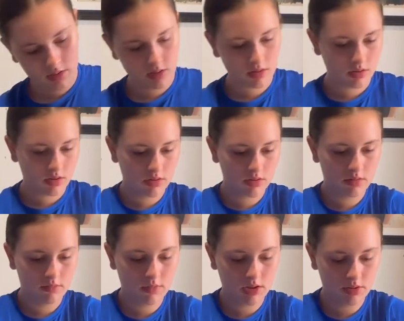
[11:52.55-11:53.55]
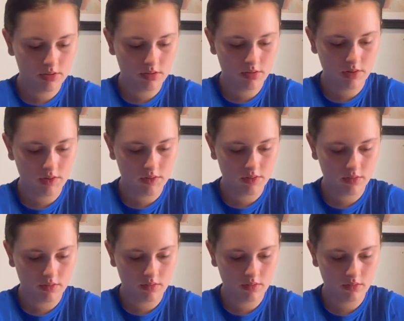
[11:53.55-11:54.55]
And then just make sure it's
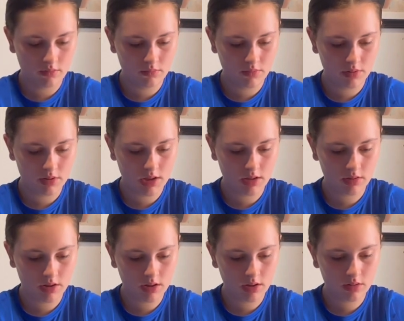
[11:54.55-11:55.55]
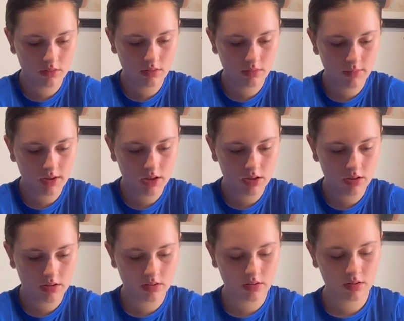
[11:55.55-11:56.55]
pushed down in there a little bit.
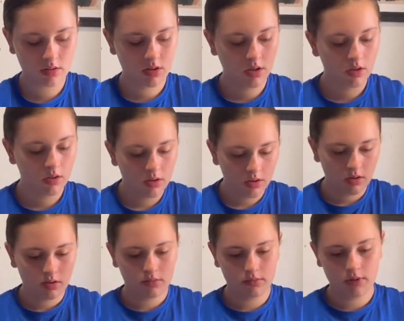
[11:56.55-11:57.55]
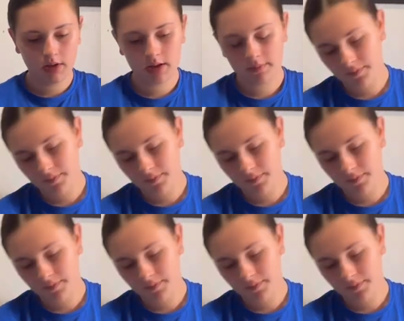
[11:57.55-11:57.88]
Okay.